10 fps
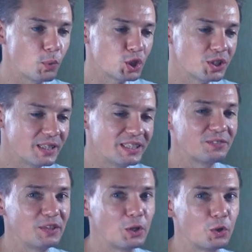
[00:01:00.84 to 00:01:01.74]
watching
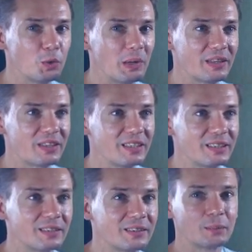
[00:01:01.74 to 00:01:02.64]
this video, you might
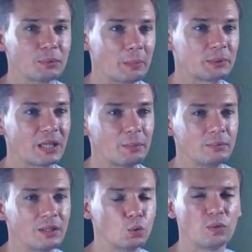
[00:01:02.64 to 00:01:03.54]
think that sometimes
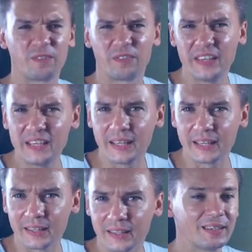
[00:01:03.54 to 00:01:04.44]
I'm too
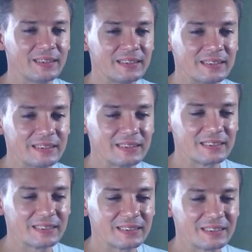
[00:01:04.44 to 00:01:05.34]
finicky, and uh,
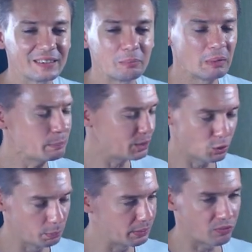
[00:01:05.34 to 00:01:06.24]
maybe
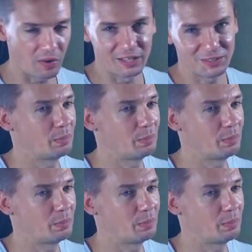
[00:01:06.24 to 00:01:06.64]
you'll be right.